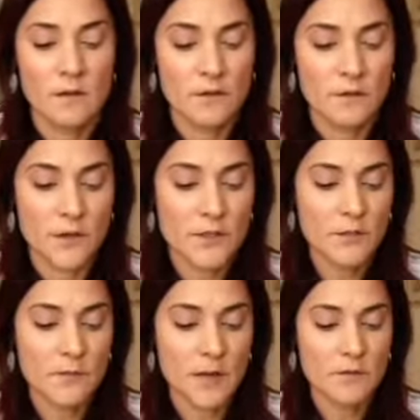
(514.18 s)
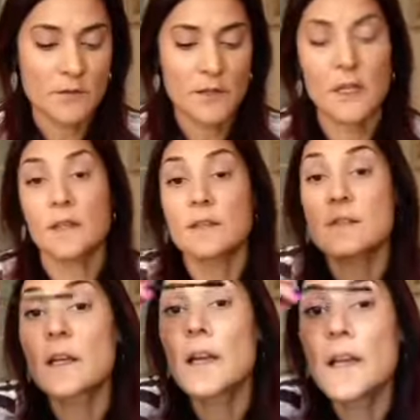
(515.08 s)
Fresh amount for the other
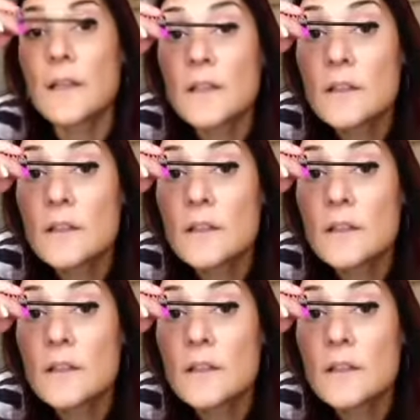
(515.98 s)
side.